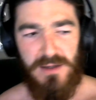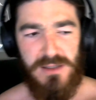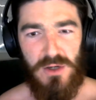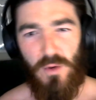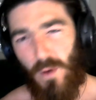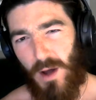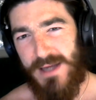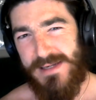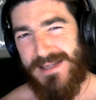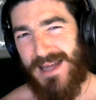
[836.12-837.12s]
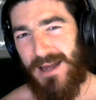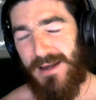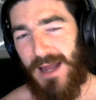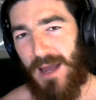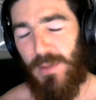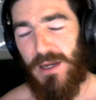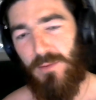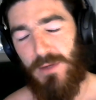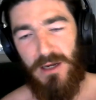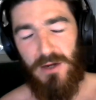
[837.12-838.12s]
So why is that happening?
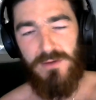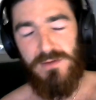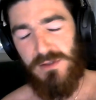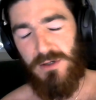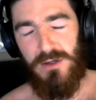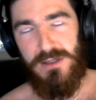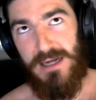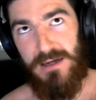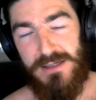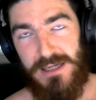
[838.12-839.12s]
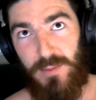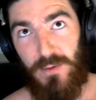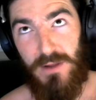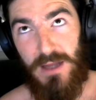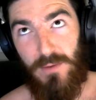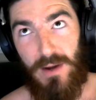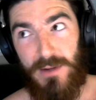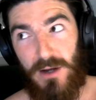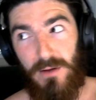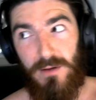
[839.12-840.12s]
And we can go down deeper on that
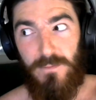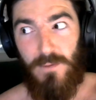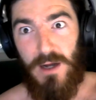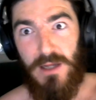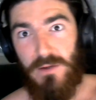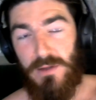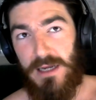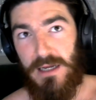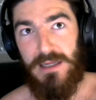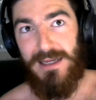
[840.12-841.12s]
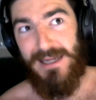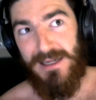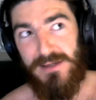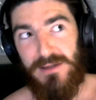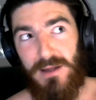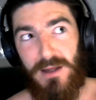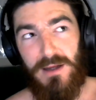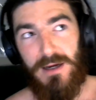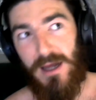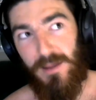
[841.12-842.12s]
rabbit hole of why you're letting the kid
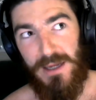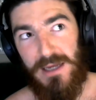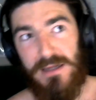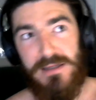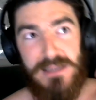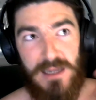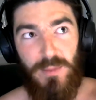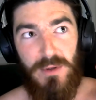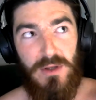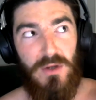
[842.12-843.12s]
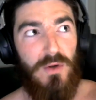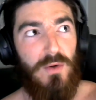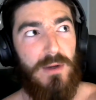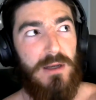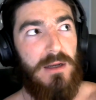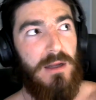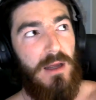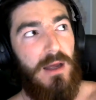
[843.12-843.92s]
come in and sleep with you. And